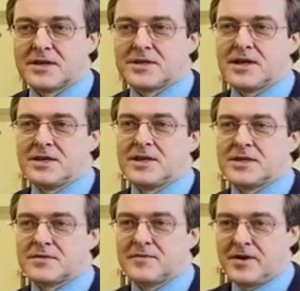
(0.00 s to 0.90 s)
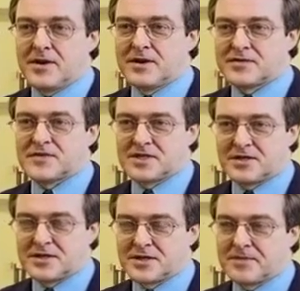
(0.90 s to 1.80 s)
It's a very nice
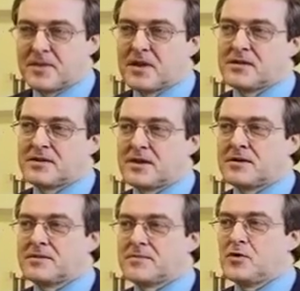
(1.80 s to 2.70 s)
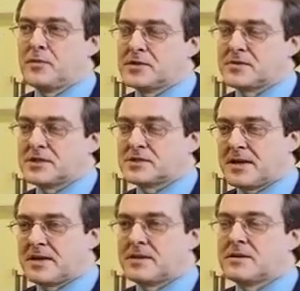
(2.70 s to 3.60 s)
facility, and they are hoping to
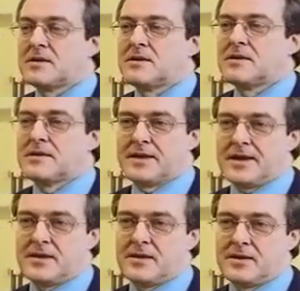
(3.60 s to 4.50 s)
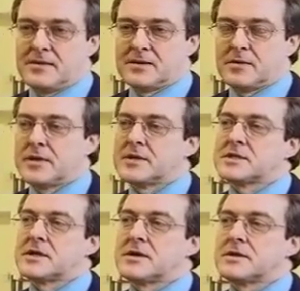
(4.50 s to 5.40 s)
expand there and double in
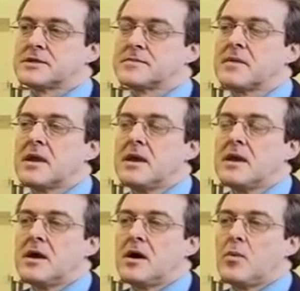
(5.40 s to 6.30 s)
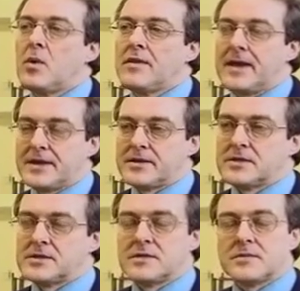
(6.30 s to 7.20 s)
size. And what that
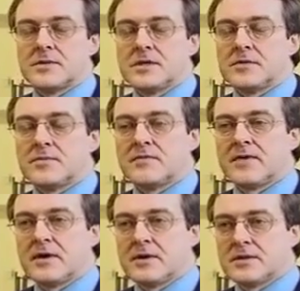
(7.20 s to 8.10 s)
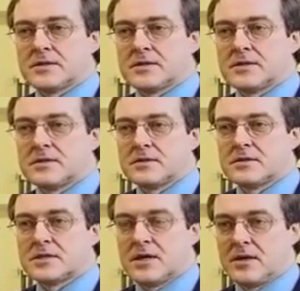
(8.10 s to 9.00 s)
does is it provides
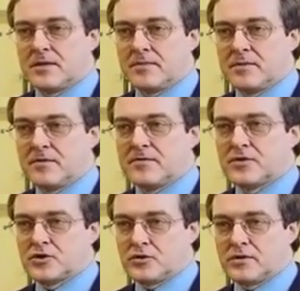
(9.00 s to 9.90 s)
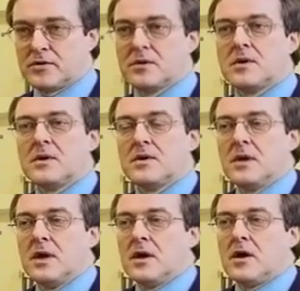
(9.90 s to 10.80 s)
time for children
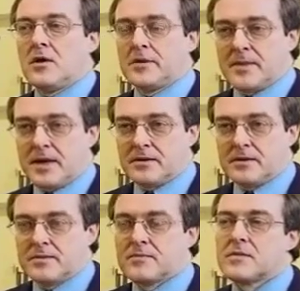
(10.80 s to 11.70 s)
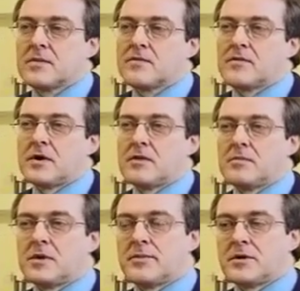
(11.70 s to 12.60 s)
on demand
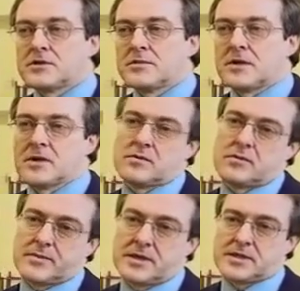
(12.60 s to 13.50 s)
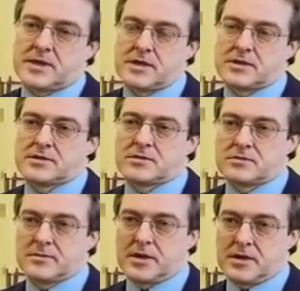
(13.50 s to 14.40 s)
from approximately 8:15 to
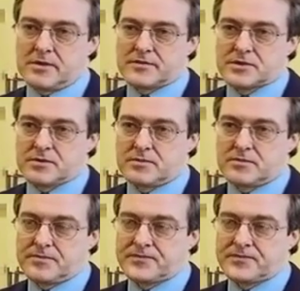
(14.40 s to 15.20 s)
the beginning of school,